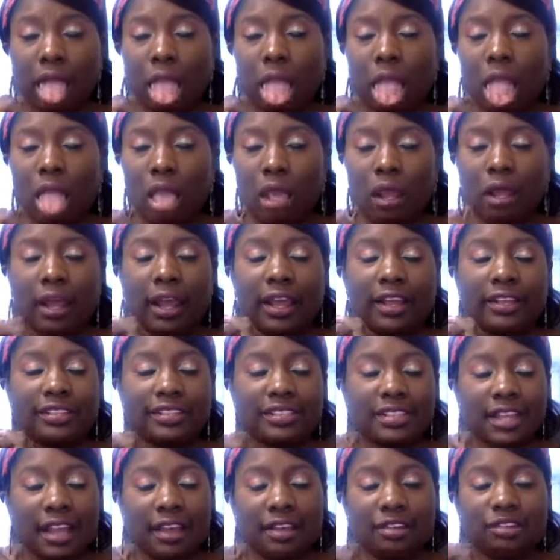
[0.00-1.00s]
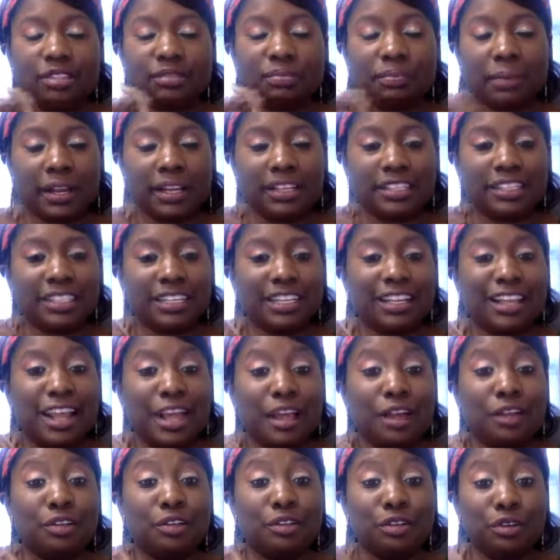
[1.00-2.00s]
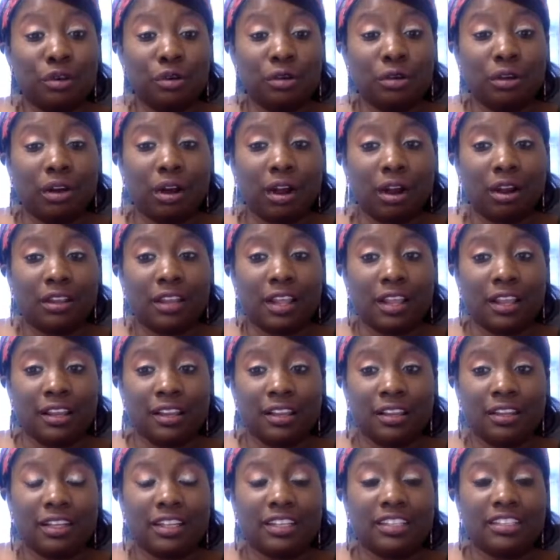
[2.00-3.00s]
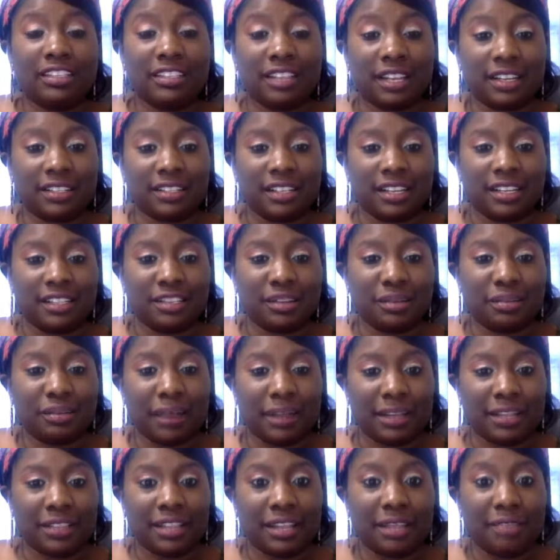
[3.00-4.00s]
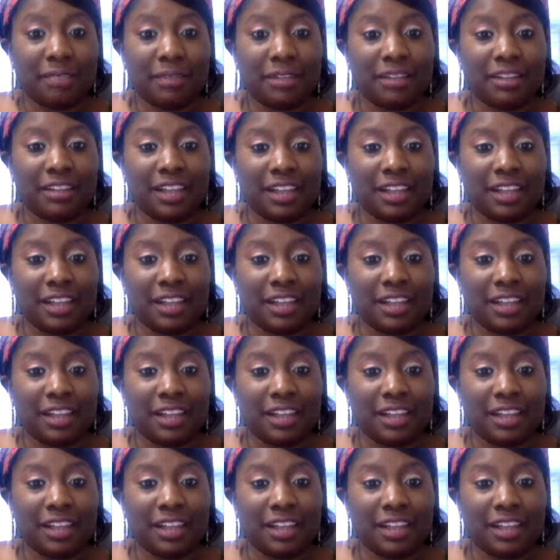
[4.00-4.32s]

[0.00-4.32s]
spreadsheet, nor are they looking just at your bank statement.